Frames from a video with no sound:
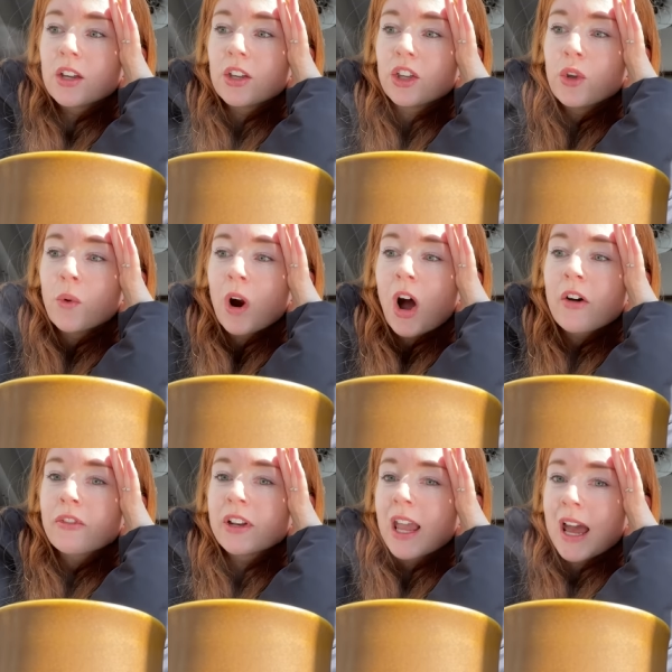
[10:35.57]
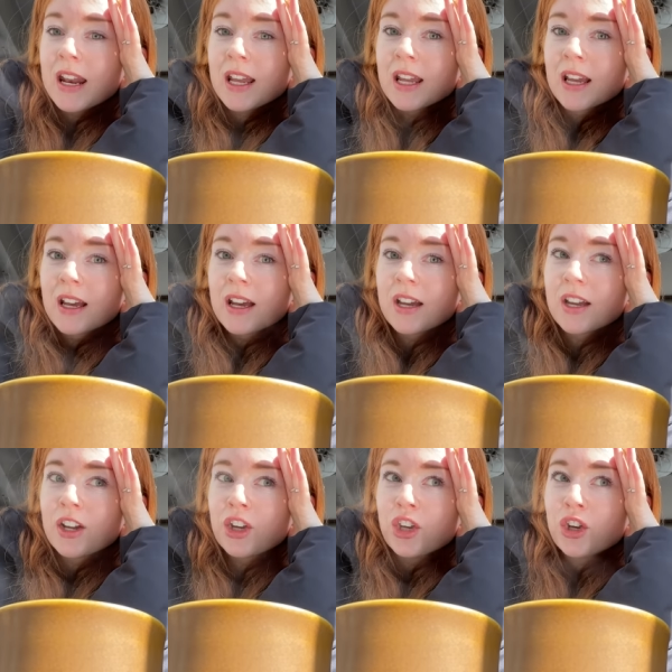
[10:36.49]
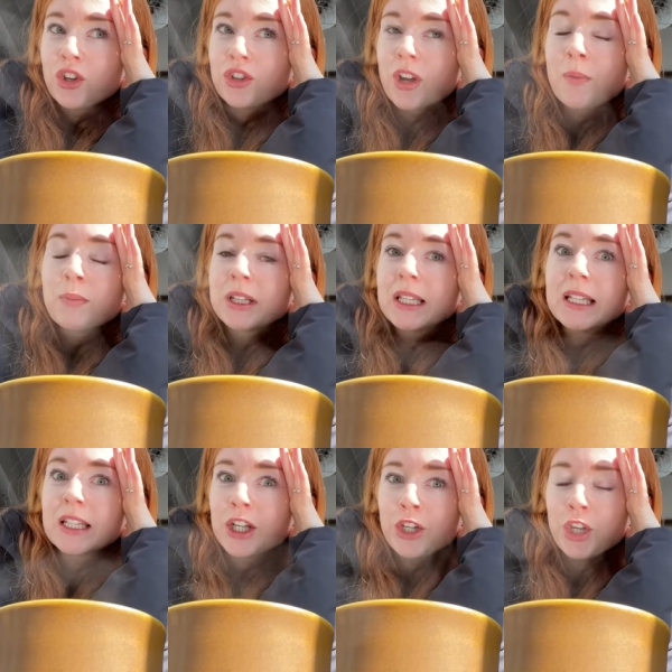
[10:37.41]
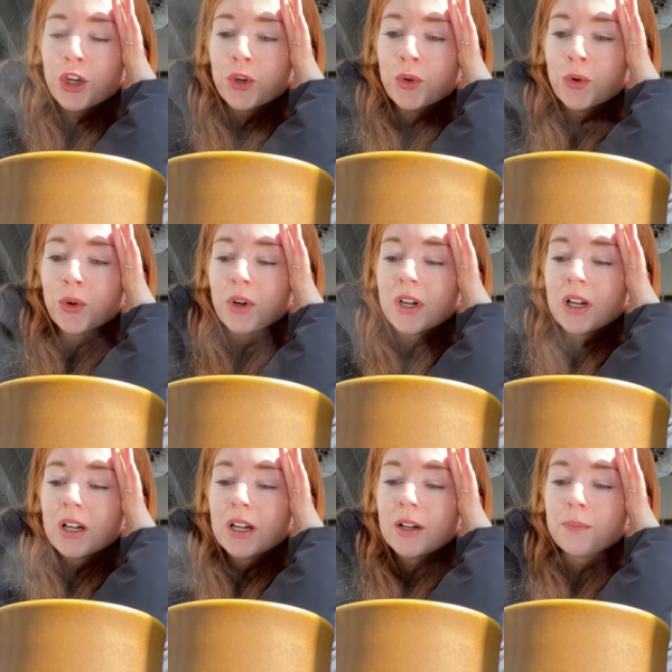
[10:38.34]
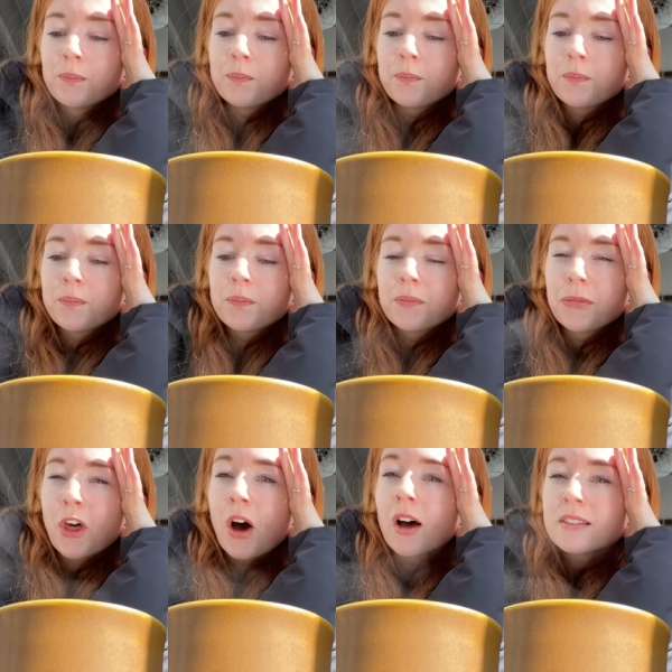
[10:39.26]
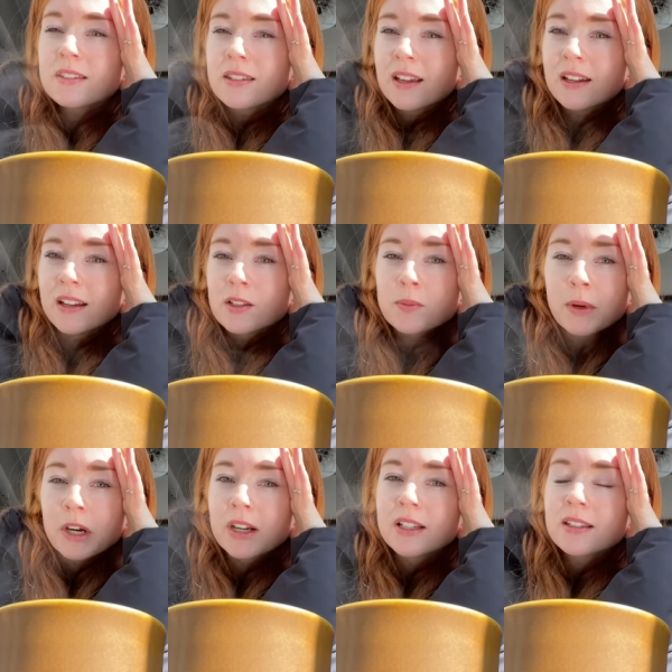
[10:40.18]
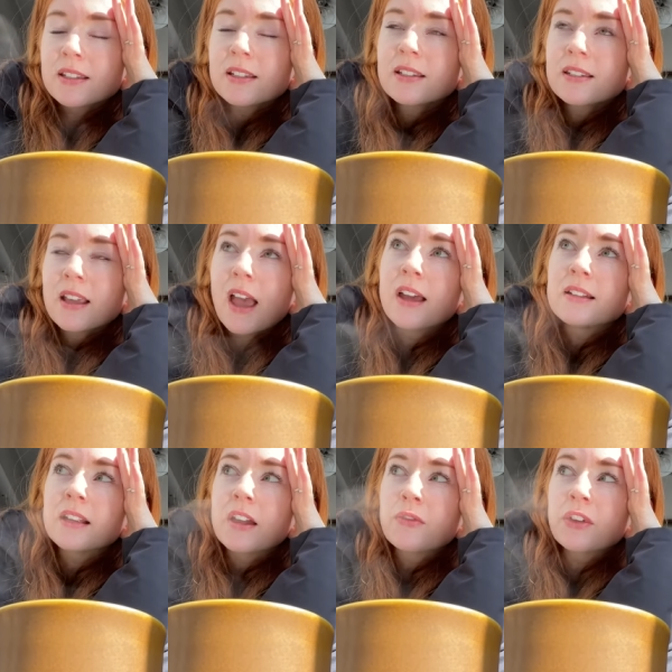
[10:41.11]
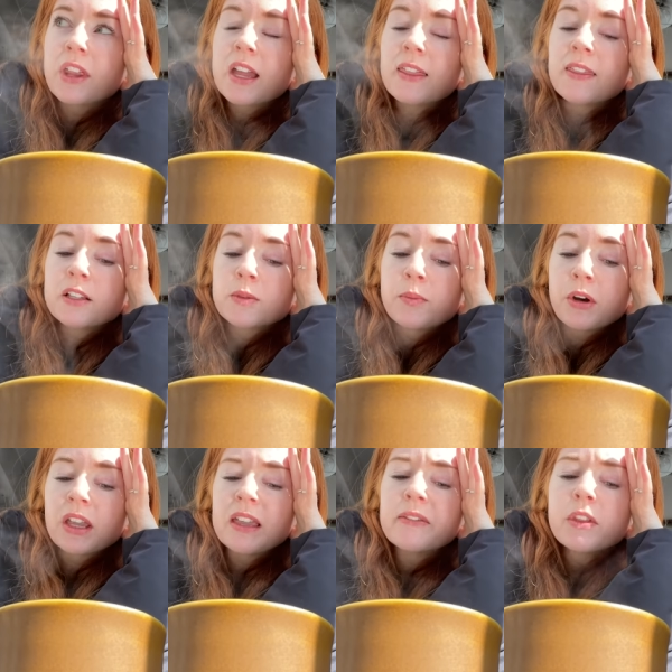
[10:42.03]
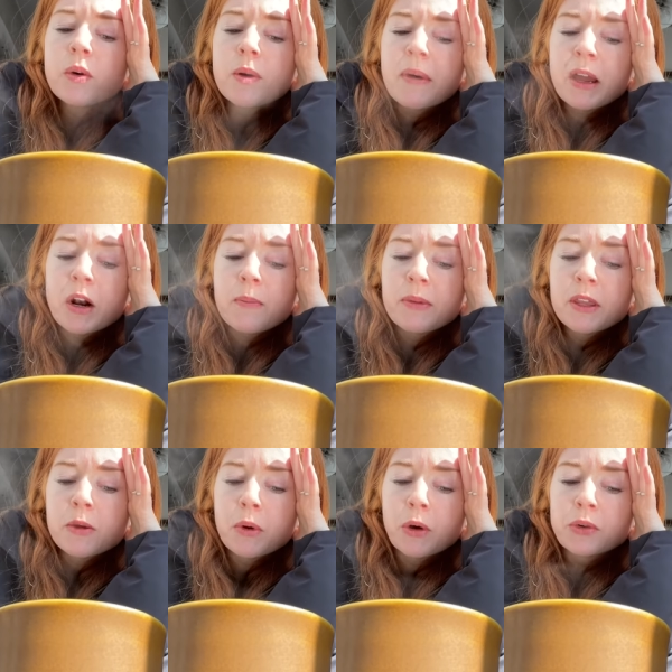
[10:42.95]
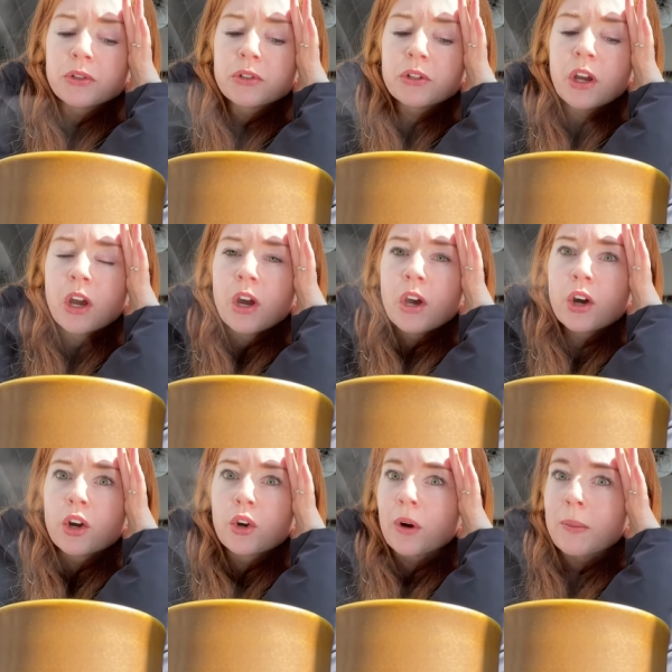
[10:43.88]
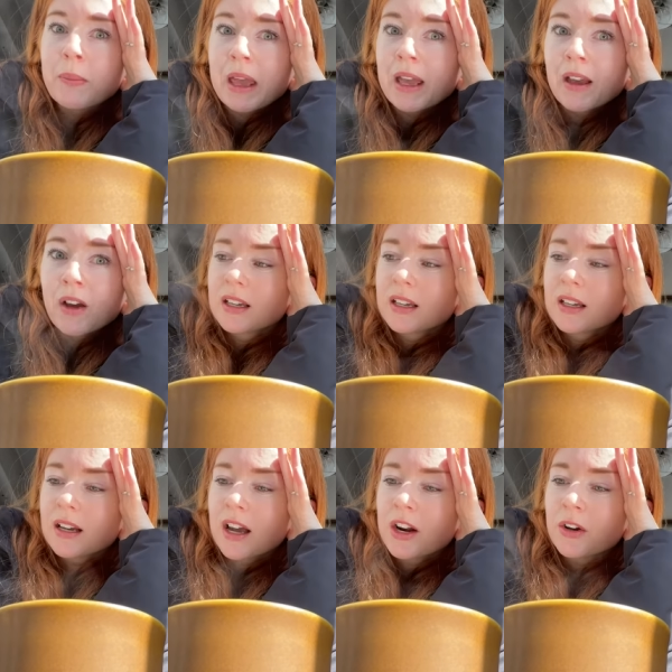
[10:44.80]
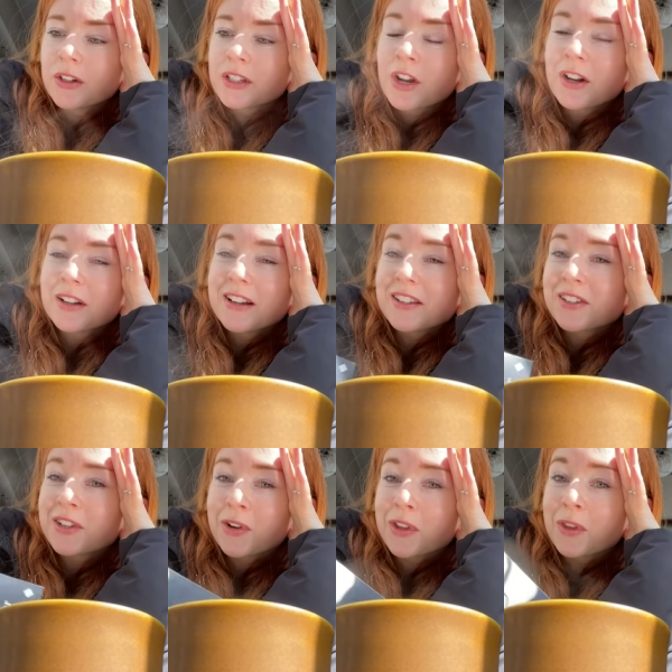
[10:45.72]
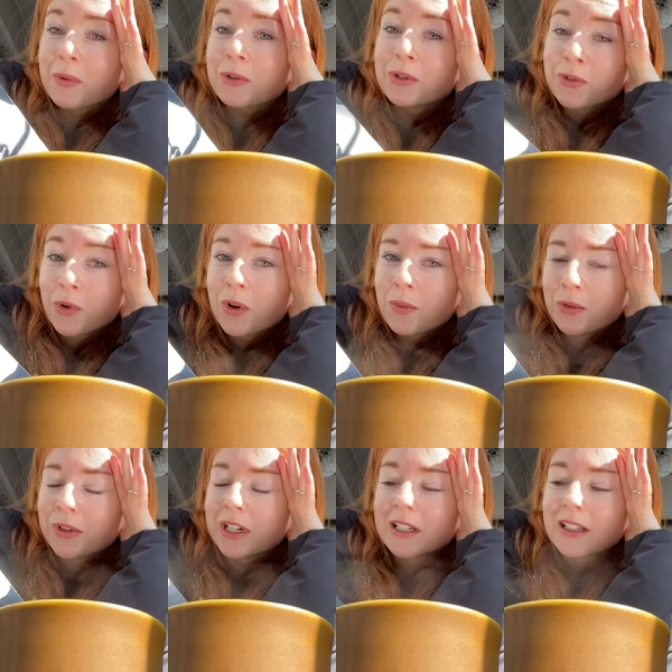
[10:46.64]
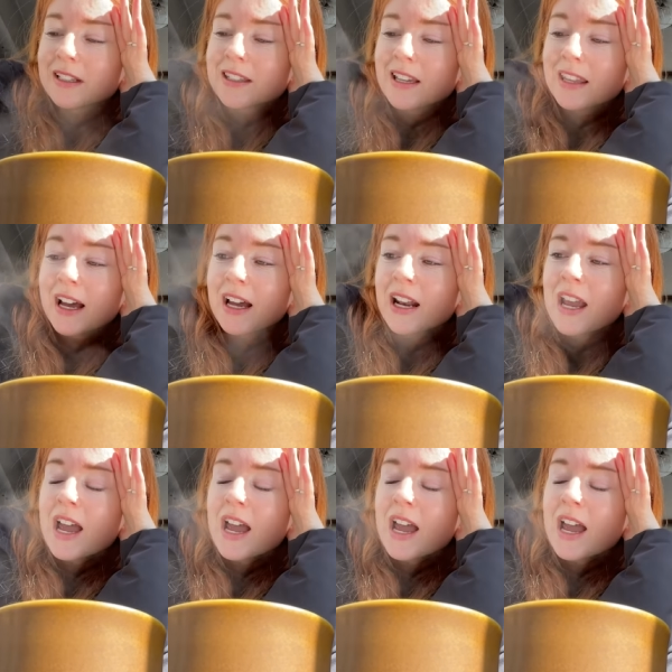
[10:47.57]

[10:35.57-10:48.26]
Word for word: you are often getting completely new thoughts and experiences, and I feel like this book, even though it might not be the most gripping, I don't know, it's not necessarily the most enjoyable read, let's say that,